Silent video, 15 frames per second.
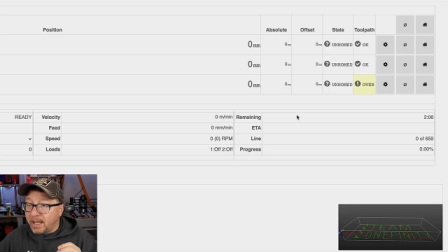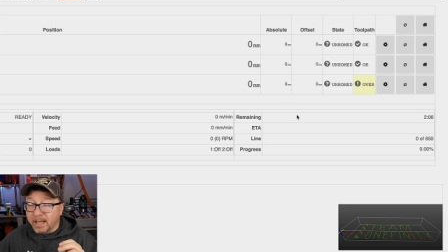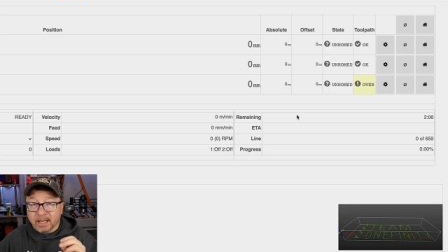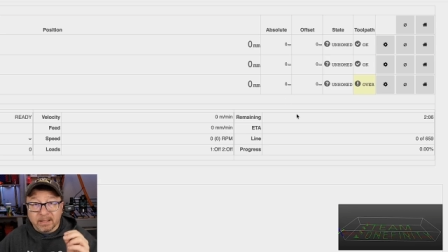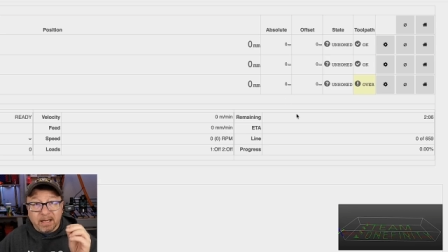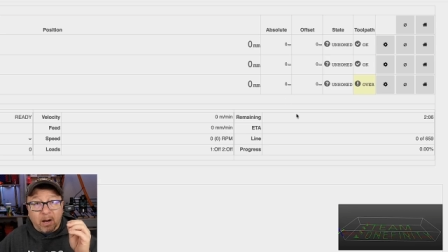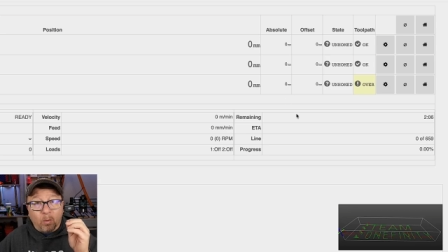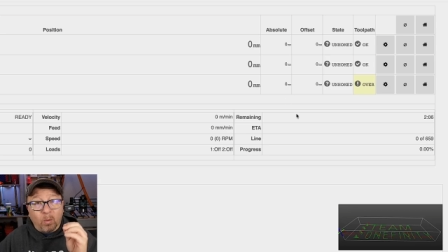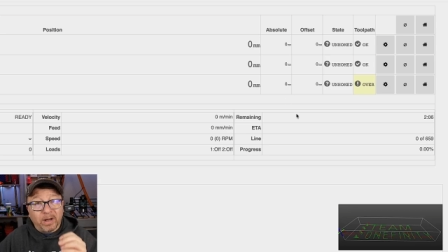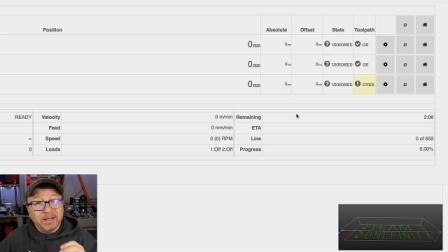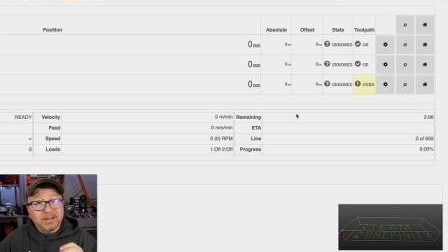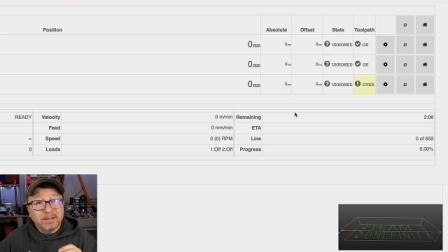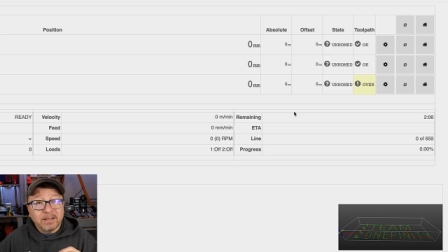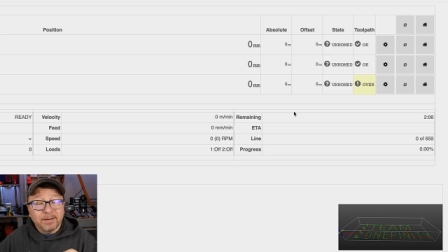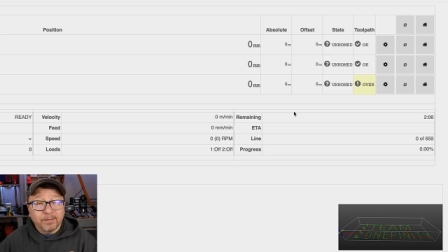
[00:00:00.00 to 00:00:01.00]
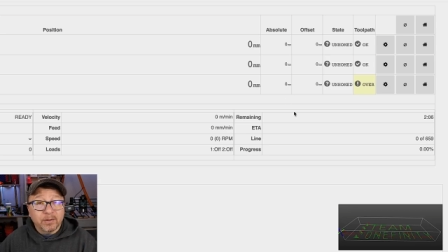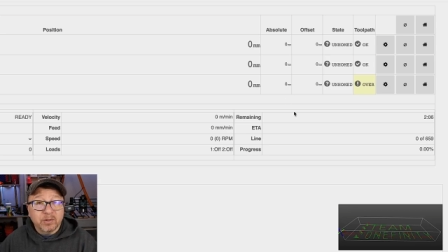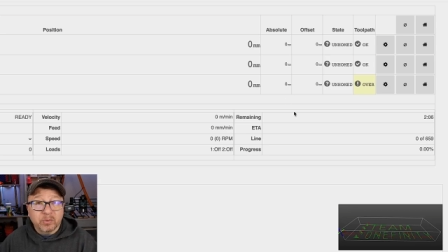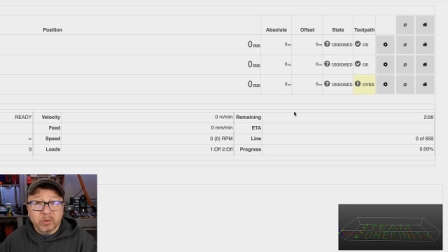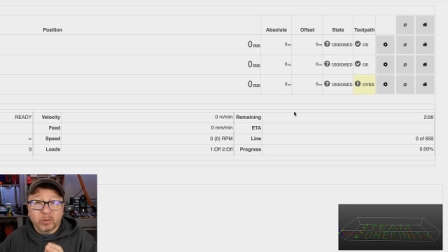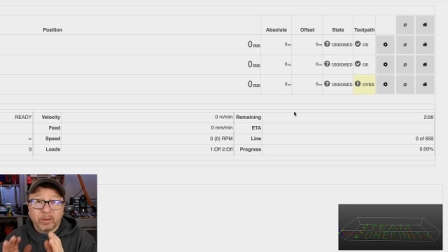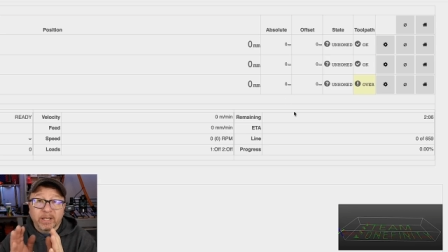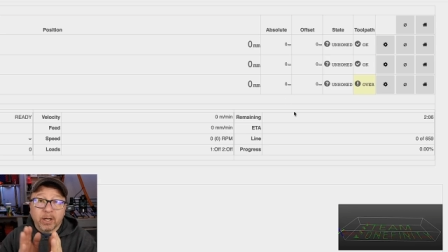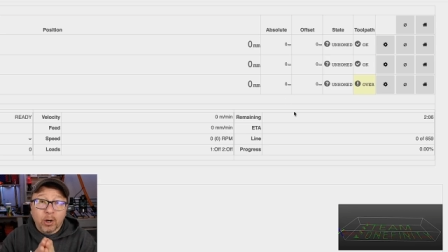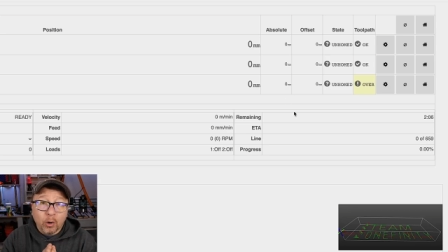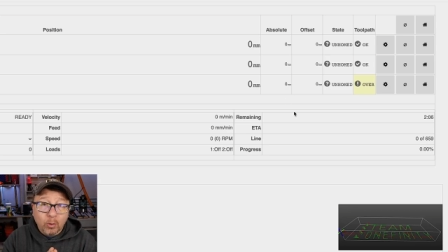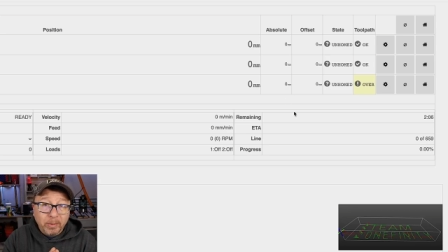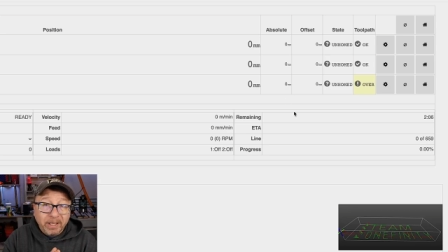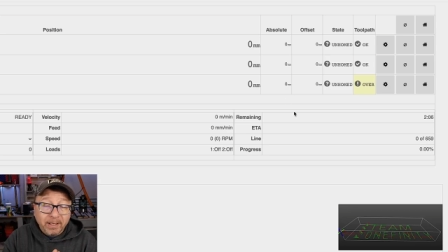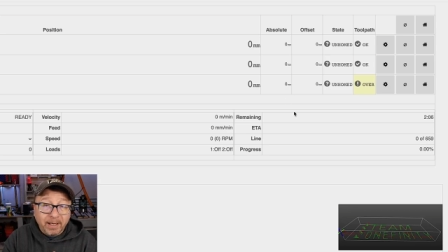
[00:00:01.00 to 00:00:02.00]
And now what is the difference between
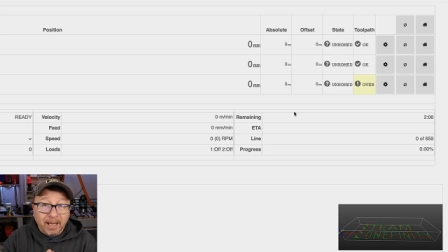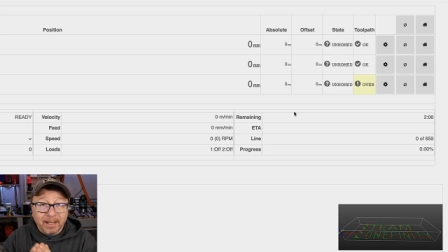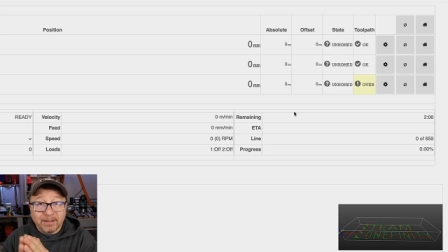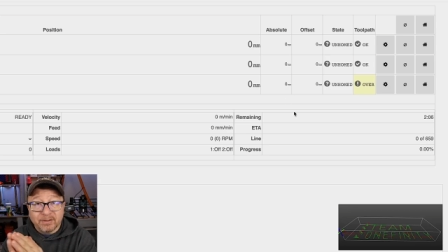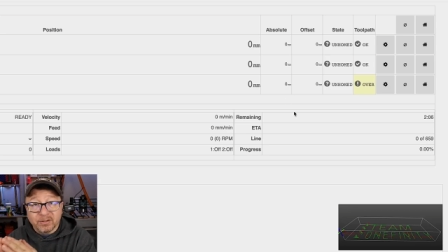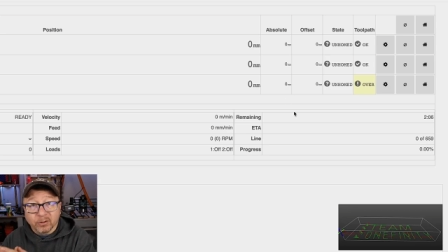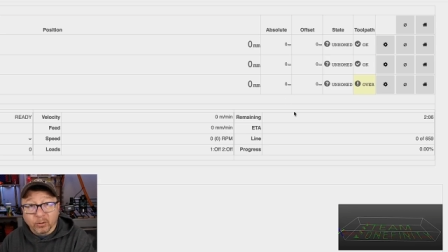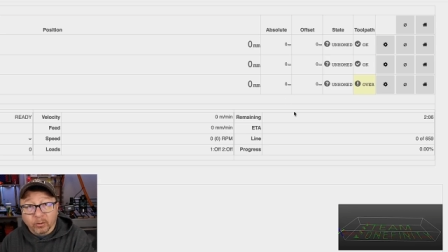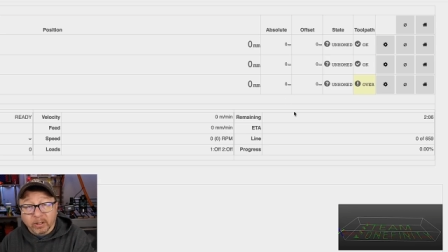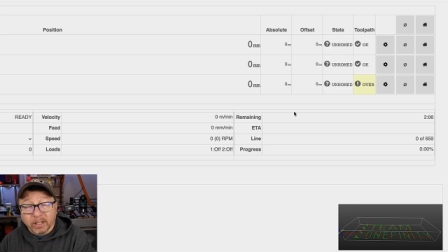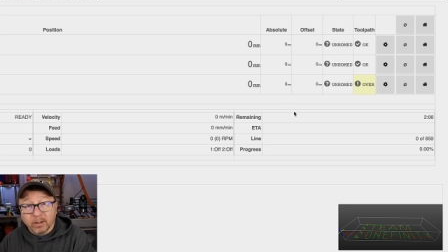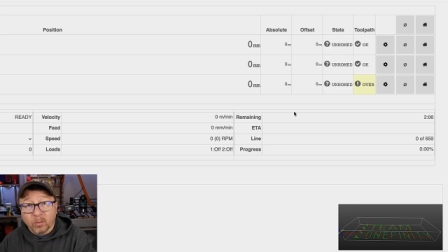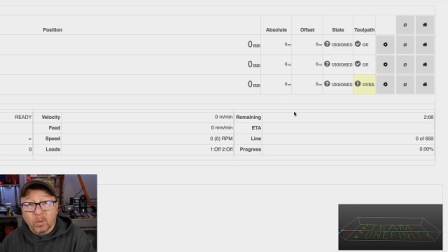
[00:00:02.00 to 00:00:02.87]
homing and zeroing?